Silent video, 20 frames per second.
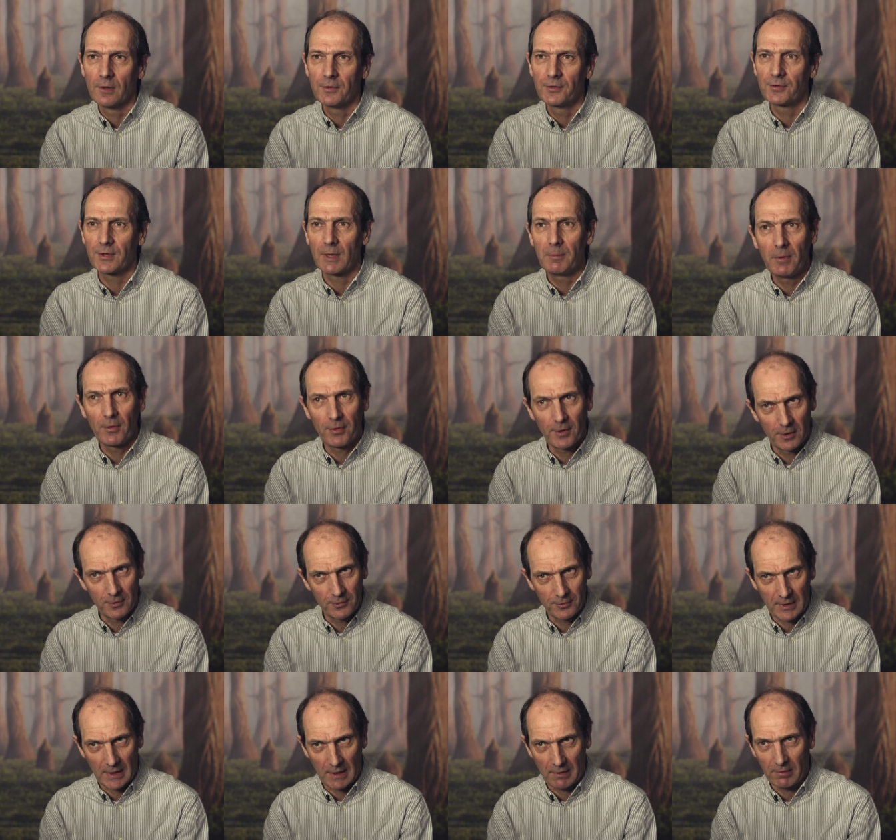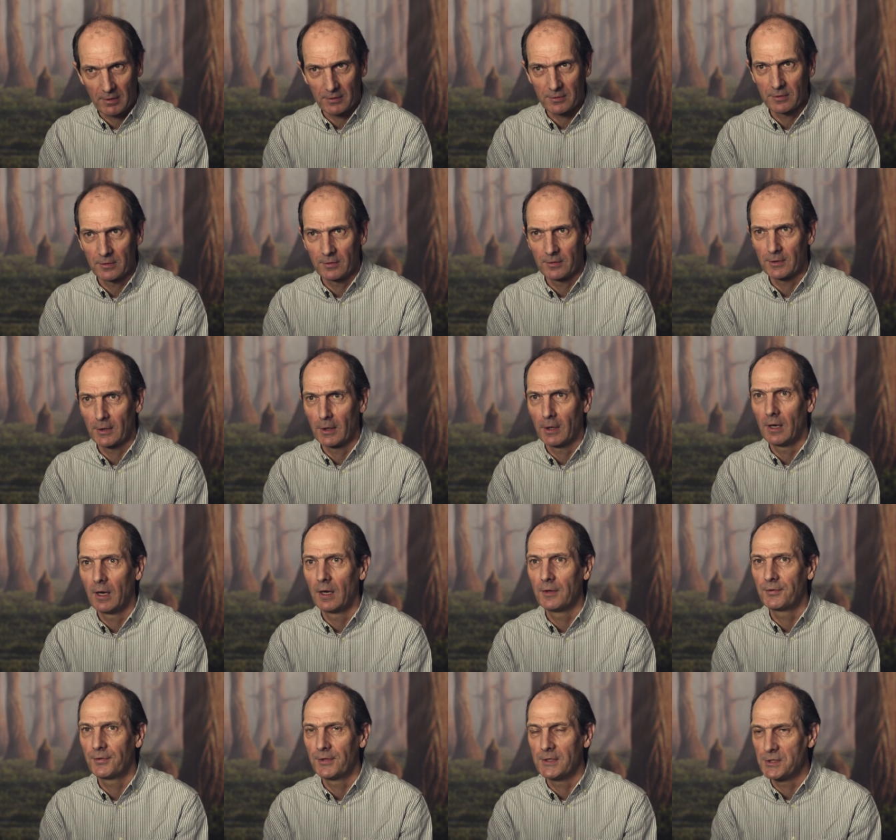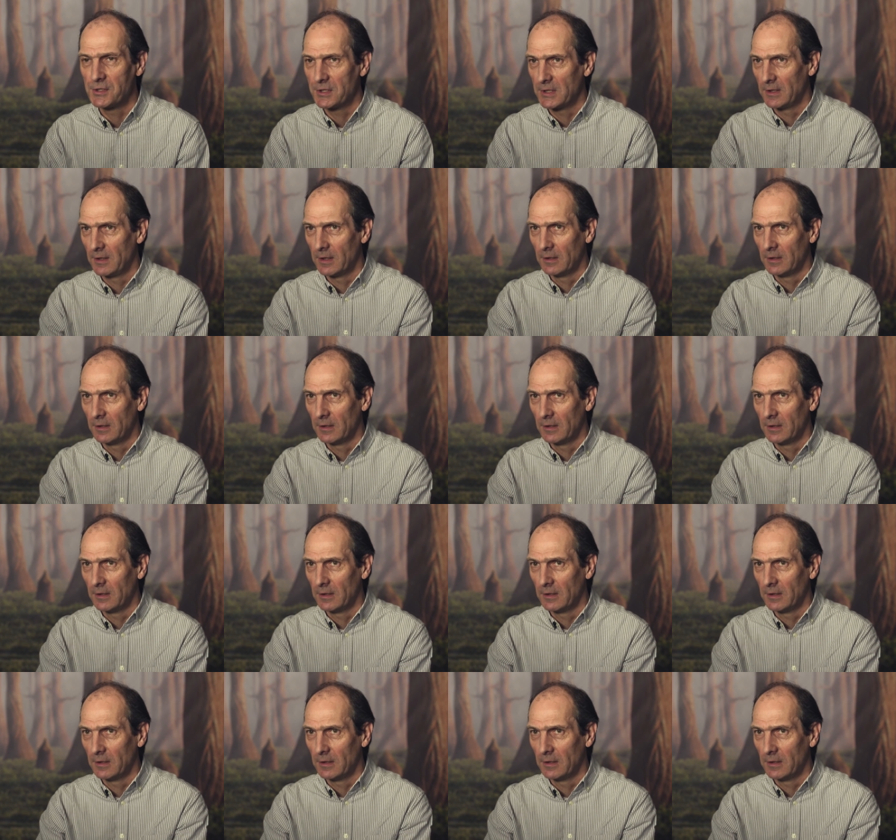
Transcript: Some of those characters are CG,